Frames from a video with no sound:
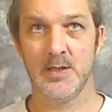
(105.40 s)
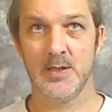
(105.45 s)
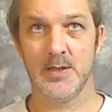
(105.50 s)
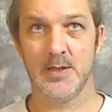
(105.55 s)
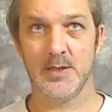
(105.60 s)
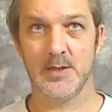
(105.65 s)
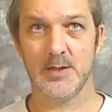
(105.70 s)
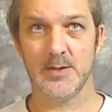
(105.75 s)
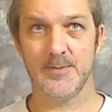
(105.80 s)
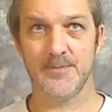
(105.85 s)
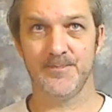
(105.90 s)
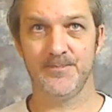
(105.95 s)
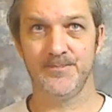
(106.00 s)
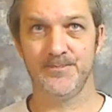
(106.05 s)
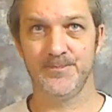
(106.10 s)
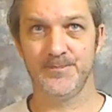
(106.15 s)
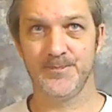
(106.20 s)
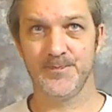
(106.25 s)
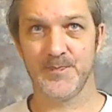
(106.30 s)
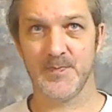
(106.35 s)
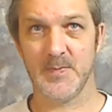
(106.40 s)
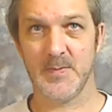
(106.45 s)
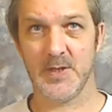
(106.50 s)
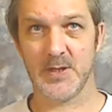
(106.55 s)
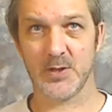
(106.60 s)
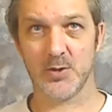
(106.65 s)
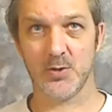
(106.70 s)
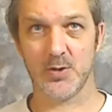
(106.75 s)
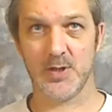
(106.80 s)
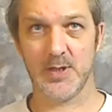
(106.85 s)
I
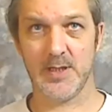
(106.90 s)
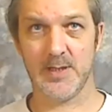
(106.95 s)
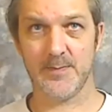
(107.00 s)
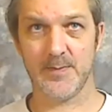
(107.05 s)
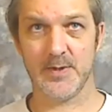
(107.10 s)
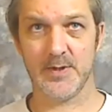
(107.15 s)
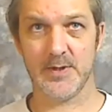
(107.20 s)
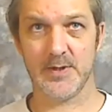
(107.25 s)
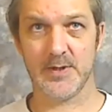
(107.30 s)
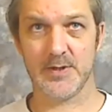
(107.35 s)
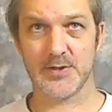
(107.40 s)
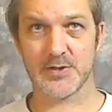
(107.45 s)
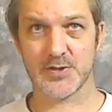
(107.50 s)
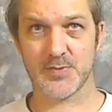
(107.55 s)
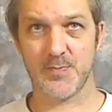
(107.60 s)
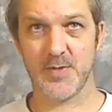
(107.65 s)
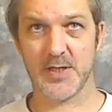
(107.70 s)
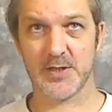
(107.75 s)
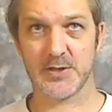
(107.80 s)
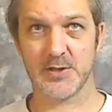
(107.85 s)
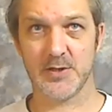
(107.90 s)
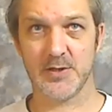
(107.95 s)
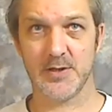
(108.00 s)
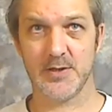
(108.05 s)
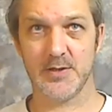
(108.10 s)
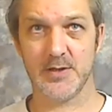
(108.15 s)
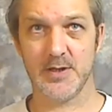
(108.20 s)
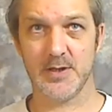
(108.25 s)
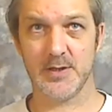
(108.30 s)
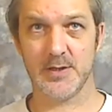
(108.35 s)
go to have it inspected,
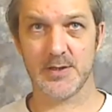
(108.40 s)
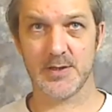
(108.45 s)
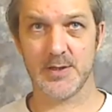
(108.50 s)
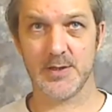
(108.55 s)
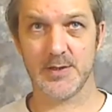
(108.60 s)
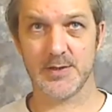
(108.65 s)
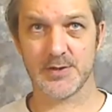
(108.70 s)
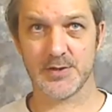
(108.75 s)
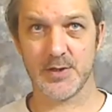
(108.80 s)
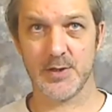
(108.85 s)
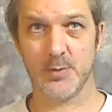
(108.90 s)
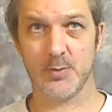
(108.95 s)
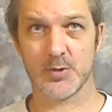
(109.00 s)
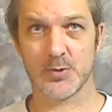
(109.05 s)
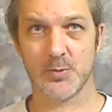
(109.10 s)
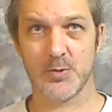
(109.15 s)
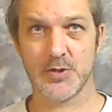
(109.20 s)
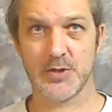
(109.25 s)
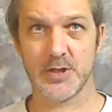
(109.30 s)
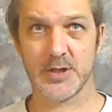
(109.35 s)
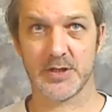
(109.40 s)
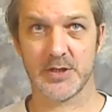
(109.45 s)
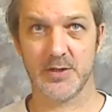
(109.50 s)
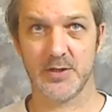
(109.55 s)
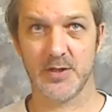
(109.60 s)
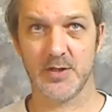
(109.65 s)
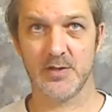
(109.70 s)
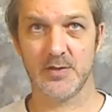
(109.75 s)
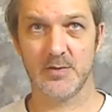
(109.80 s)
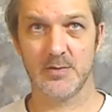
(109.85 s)
and it was
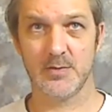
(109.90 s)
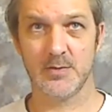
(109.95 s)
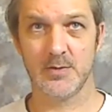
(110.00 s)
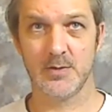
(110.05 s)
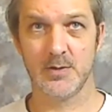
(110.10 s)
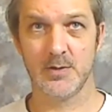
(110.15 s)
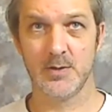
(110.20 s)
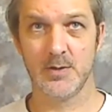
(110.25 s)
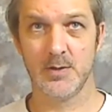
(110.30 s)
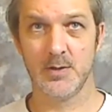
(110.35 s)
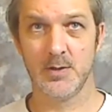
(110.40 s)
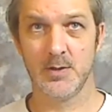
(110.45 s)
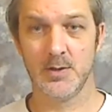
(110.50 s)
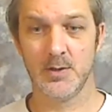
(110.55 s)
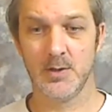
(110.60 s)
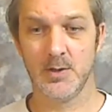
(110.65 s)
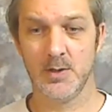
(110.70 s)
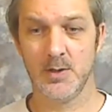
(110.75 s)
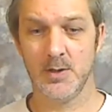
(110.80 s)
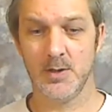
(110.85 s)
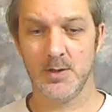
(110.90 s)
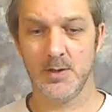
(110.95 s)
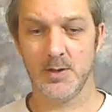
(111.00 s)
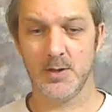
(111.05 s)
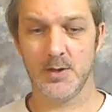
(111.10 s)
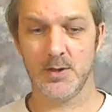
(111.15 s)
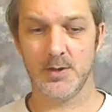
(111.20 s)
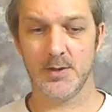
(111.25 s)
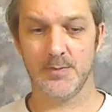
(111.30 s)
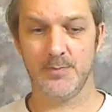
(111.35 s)
rejected.
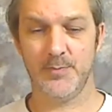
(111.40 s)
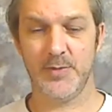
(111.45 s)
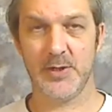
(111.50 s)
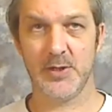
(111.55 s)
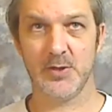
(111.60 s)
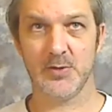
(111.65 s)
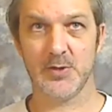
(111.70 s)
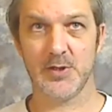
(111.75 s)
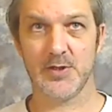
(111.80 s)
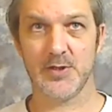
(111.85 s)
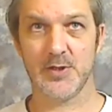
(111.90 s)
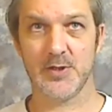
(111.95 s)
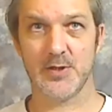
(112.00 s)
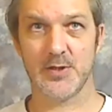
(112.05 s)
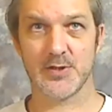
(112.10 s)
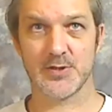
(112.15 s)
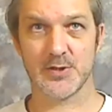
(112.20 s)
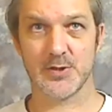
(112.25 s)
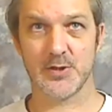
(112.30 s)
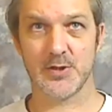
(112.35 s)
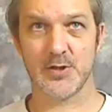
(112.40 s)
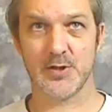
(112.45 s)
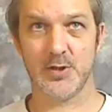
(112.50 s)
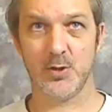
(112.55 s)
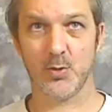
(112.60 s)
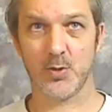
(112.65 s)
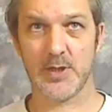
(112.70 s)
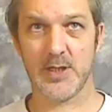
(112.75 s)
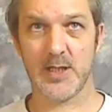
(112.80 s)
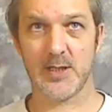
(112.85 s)
Apparently there is
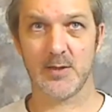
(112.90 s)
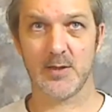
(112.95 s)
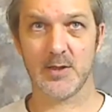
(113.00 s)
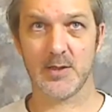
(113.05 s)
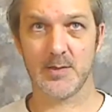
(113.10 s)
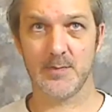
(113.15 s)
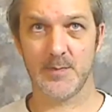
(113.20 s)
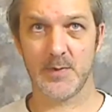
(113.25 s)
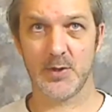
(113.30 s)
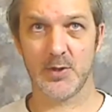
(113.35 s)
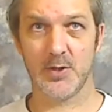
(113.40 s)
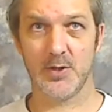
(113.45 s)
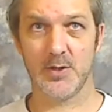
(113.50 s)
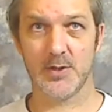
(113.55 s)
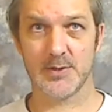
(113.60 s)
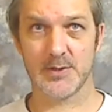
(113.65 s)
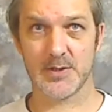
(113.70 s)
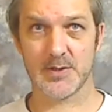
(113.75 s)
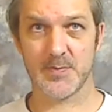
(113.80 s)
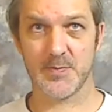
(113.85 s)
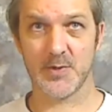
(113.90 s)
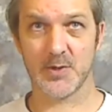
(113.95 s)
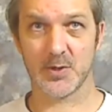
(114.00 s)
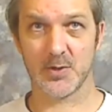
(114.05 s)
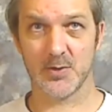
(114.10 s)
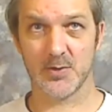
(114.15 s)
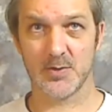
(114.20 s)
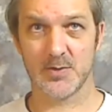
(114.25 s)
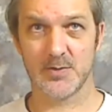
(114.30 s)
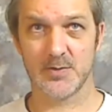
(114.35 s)
no catalytic converter on this
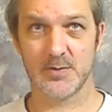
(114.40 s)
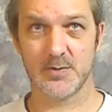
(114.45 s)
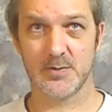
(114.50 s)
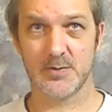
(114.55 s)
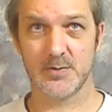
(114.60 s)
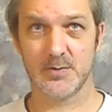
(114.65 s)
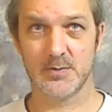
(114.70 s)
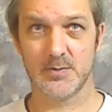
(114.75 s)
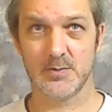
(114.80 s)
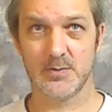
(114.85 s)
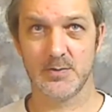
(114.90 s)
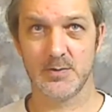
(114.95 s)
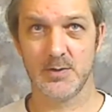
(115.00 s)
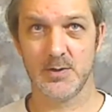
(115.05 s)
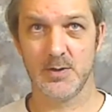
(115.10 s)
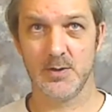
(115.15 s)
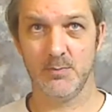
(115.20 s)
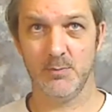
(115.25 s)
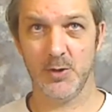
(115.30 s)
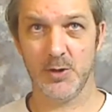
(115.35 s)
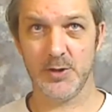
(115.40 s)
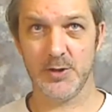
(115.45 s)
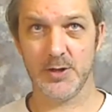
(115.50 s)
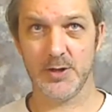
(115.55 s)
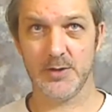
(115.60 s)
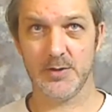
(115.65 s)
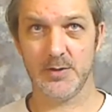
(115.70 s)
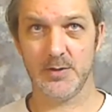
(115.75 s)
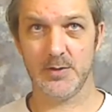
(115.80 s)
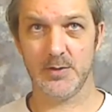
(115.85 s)
vehicle. But
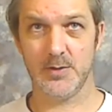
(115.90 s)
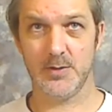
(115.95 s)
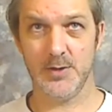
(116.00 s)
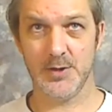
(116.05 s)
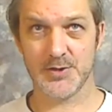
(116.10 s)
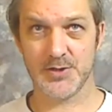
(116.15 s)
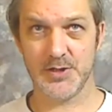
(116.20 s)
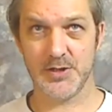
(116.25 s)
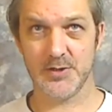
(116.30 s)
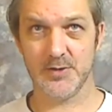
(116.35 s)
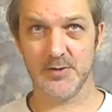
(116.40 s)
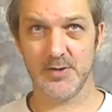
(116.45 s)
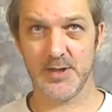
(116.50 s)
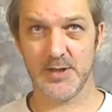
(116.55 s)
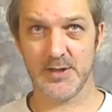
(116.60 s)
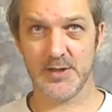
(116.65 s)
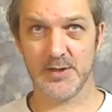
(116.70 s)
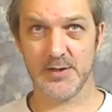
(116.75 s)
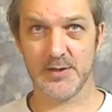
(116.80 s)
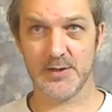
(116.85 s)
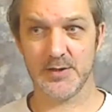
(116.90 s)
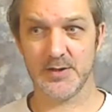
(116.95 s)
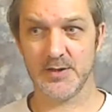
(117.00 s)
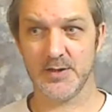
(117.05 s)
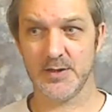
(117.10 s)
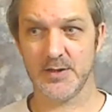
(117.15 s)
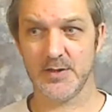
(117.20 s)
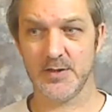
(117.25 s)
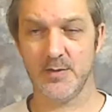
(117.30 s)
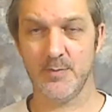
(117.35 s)
yet this dealer had it
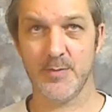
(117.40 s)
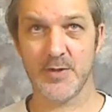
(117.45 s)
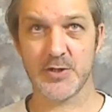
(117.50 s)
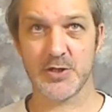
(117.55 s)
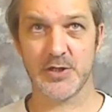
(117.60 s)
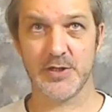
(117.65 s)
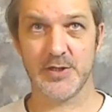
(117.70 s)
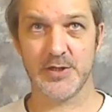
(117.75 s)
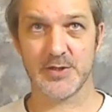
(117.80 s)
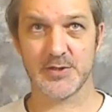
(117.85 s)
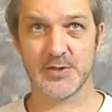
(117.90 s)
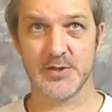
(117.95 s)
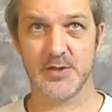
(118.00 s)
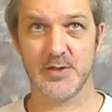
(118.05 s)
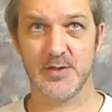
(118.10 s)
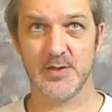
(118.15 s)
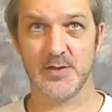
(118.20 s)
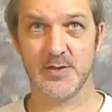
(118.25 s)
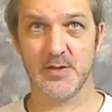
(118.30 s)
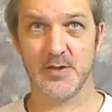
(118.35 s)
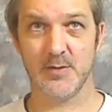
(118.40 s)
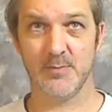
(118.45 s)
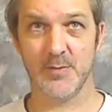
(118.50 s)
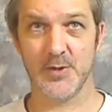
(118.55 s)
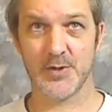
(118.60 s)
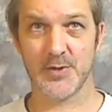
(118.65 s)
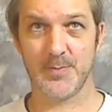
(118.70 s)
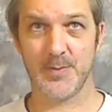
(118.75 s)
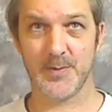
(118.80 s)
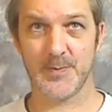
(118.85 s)
emission tested a
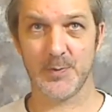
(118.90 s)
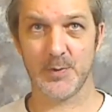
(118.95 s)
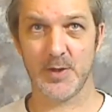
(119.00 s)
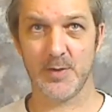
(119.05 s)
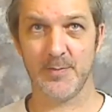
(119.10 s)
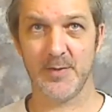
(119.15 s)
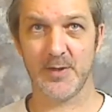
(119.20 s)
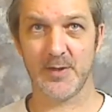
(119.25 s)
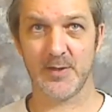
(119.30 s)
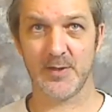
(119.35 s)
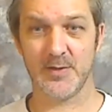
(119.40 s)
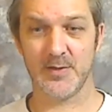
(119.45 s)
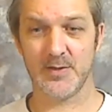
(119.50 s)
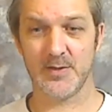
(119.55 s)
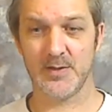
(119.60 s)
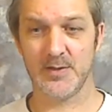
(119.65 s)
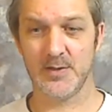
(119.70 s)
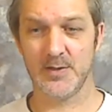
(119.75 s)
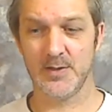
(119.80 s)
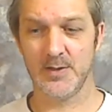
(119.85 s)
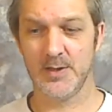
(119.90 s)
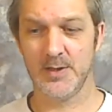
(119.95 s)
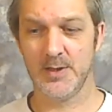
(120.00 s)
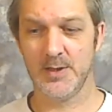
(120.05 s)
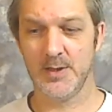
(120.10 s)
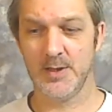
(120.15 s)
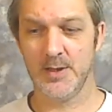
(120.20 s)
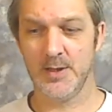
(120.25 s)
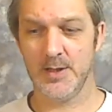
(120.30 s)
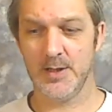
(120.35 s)
month before I bought it.
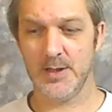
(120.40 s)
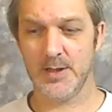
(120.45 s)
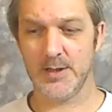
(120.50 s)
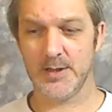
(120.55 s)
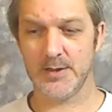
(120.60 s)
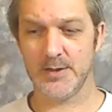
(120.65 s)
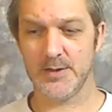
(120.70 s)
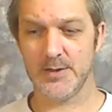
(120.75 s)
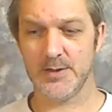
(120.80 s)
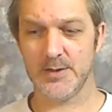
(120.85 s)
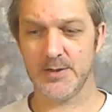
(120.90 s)
And